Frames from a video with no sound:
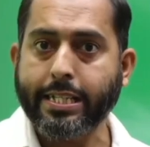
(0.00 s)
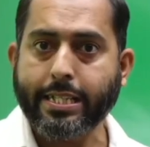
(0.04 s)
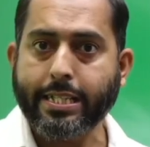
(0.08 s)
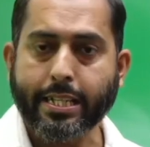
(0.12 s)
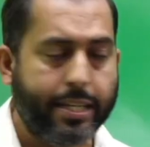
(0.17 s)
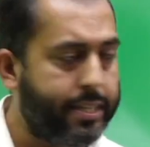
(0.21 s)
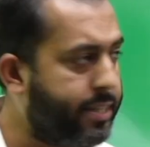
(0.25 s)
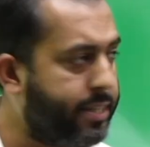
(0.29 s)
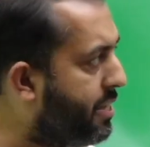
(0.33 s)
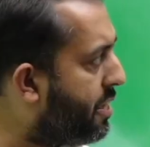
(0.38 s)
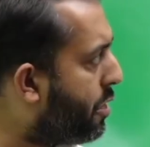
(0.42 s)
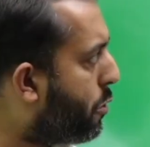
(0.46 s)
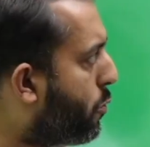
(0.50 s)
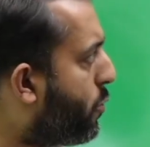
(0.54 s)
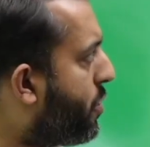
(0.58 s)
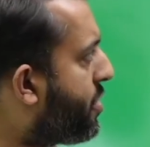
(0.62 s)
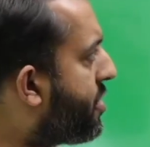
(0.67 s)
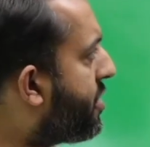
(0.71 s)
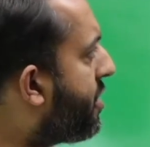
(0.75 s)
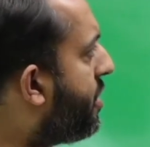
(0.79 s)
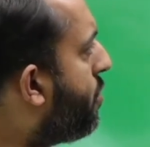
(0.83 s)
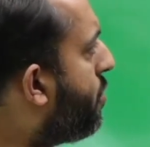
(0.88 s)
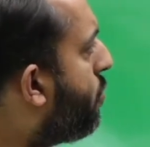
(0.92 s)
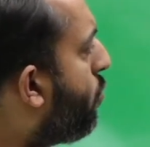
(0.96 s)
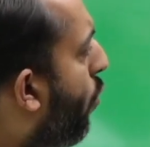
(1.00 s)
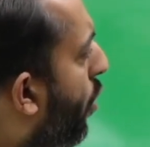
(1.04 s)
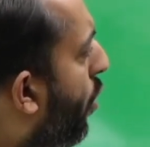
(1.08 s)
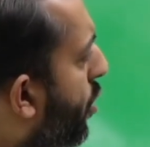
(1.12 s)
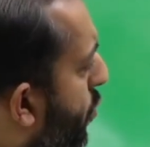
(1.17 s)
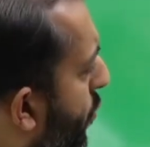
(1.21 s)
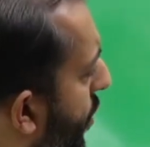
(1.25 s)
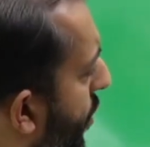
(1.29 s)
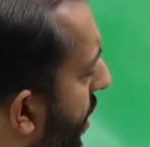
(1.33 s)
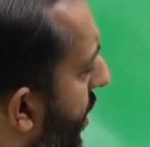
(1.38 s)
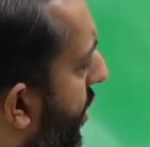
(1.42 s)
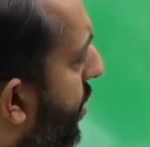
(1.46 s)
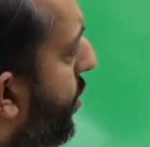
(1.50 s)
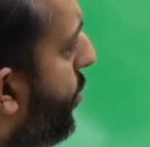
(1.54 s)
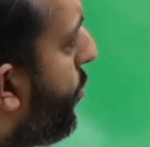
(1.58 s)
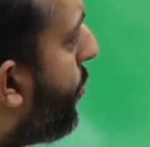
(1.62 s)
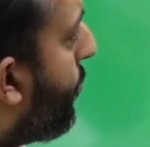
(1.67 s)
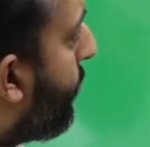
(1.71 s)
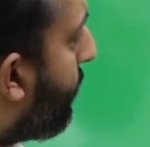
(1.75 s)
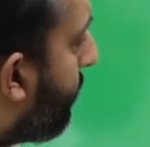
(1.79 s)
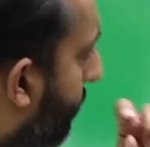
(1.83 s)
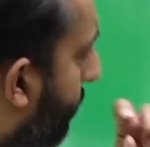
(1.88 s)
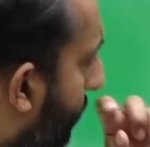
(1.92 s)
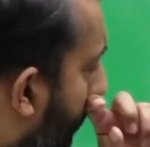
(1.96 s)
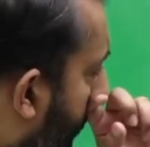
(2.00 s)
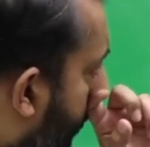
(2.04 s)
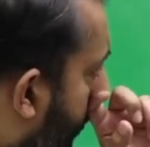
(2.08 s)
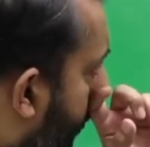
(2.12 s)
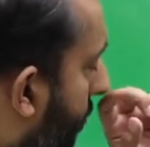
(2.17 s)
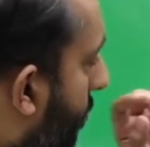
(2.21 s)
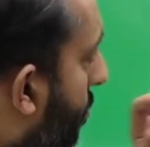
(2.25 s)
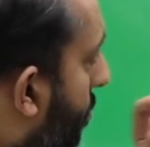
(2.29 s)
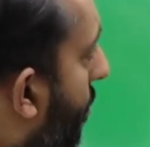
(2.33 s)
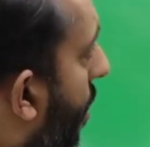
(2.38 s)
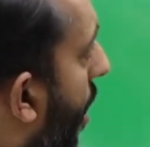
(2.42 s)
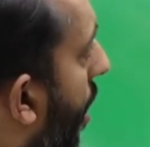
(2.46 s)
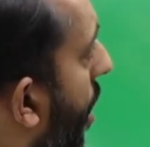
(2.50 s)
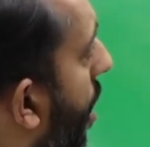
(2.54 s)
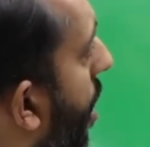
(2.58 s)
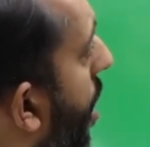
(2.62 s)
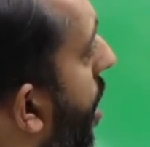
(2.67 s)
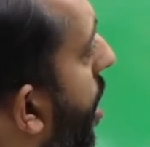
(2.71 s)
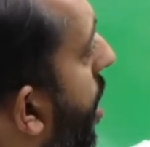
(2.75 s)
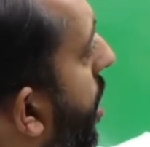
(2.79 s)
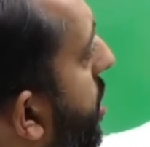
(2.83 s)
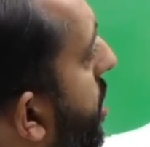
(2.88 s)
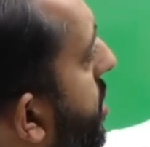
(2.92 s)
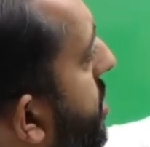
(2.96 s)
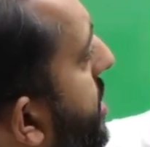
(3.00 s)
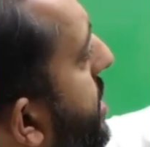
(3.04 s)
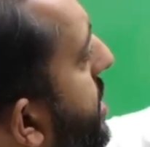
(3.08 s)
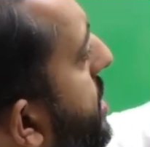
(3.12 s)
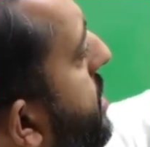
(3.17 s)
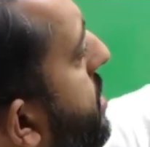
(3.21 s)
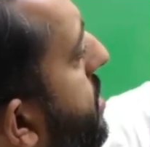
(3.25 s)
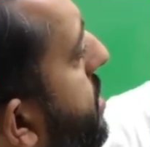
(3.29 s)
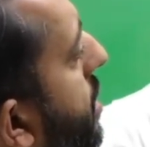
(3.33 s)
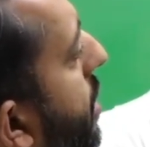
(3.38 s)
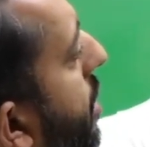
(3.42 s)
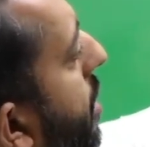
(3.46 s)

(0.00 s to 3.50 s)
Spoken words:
linear equation. What you can do? Just